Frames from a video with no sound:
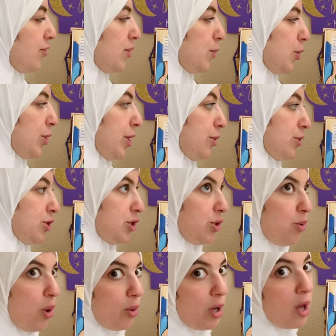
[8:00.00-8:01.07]
morning when she
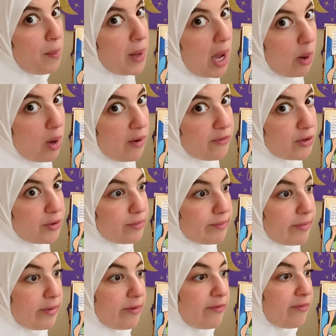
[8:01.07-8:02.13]
woke up, however,
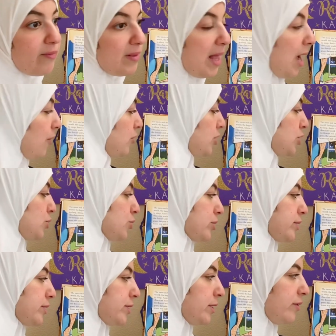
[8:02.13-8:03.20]
the flowers were
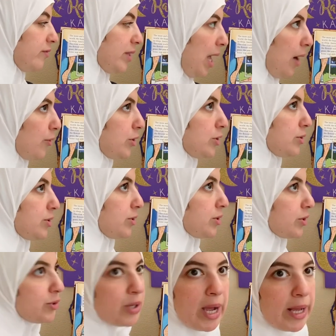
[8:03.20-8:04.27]
still flowers and the
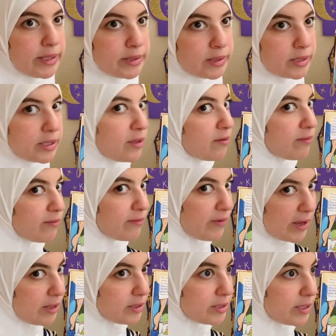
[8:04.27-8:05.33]
grass still
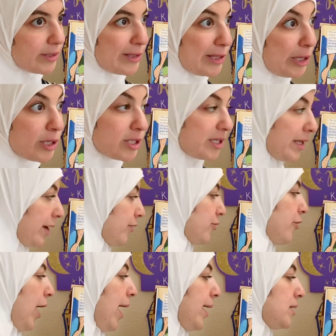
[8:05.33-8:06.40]
felt and looked like
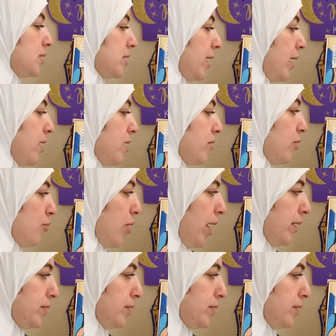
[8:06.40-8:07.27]
grass and the rain